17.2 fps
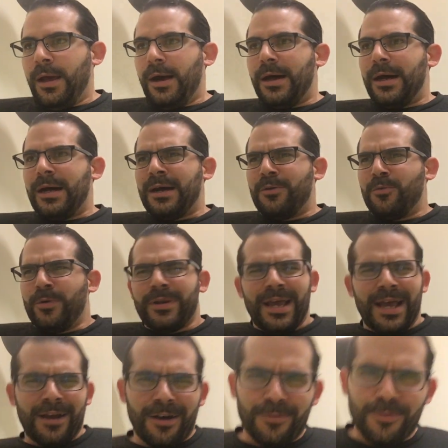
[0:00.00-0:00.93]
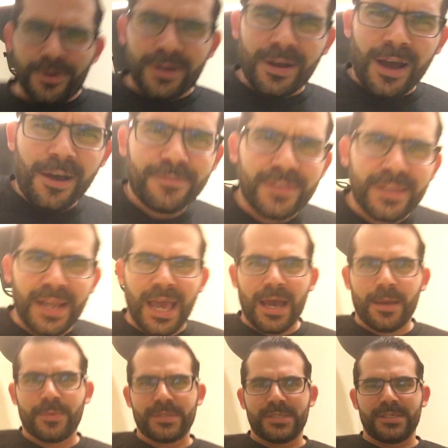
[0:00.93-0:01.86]
What often
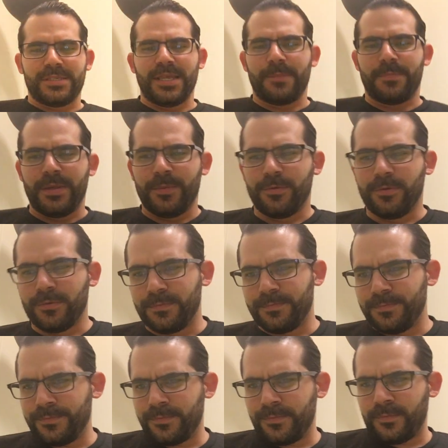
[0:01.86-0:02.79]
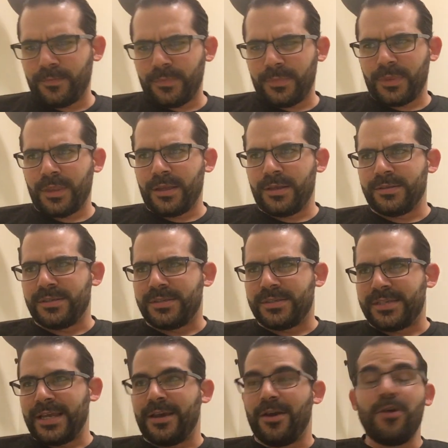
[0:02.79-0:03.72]
happens is that people
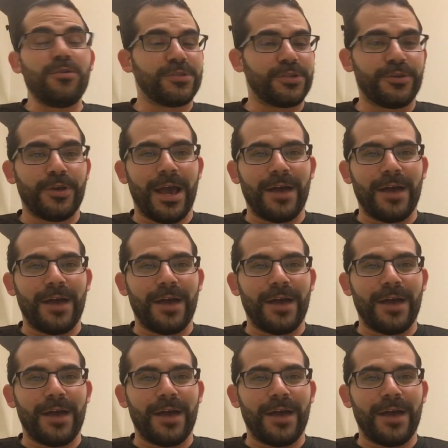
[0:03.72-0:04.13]
say, "Oh, so you